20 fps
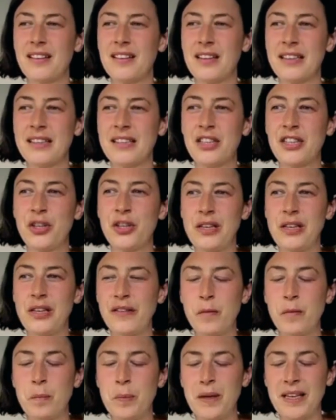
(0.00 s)
couldn't
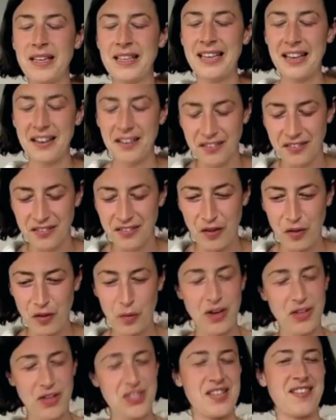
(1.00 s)
even begin to
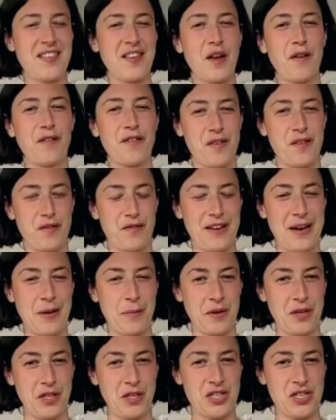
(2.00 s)
scratch the surface of how
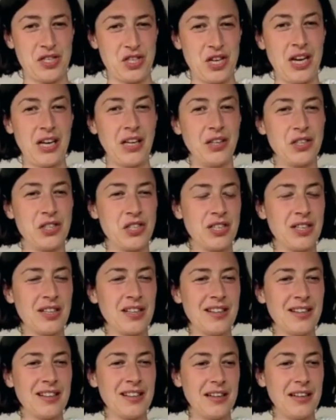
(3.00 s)
much has changed.
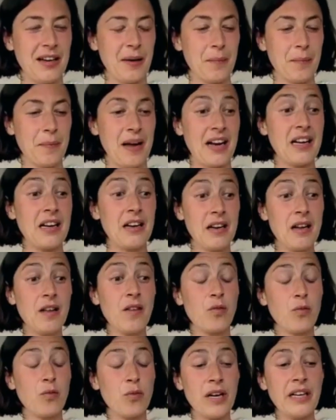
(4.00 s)
And it
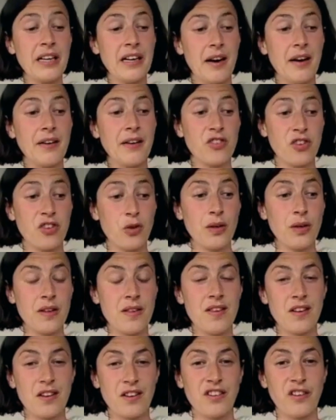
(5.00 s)
is really, I do
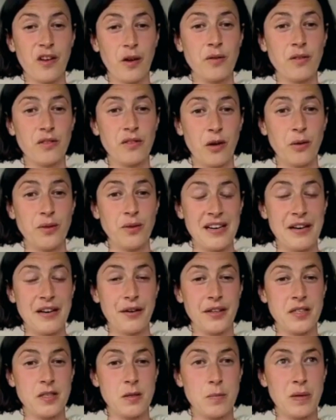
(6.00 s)
consider
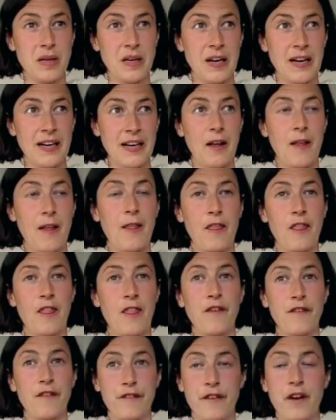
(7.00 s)
doTERRA to be like
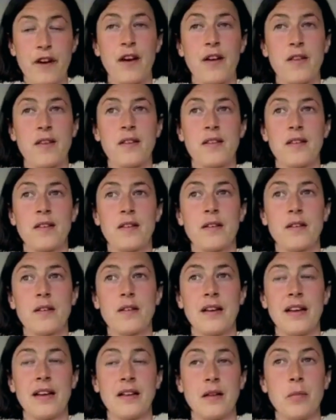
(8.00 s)
the first
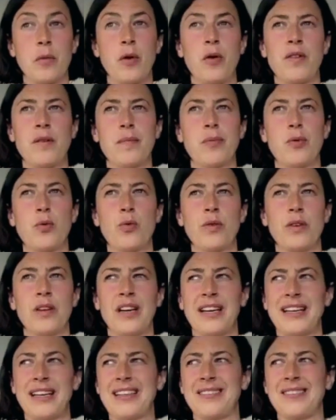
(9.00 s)
and the most important
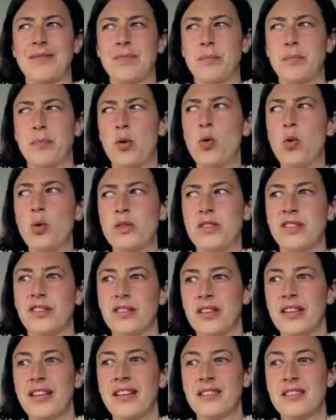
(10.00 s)
like
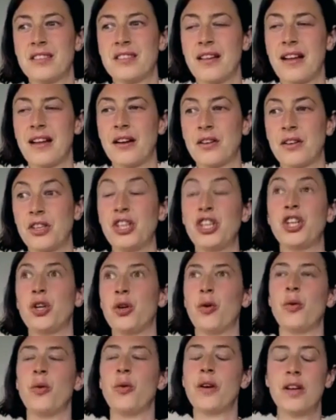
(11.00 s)
portal into that
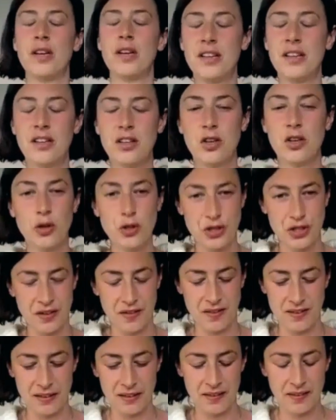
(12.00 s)
new
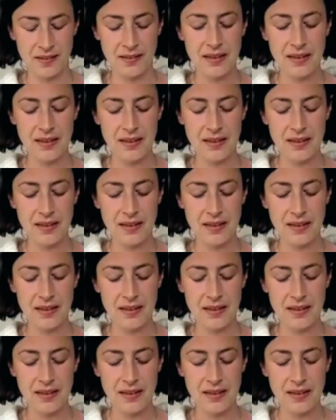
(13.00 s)
consciousness.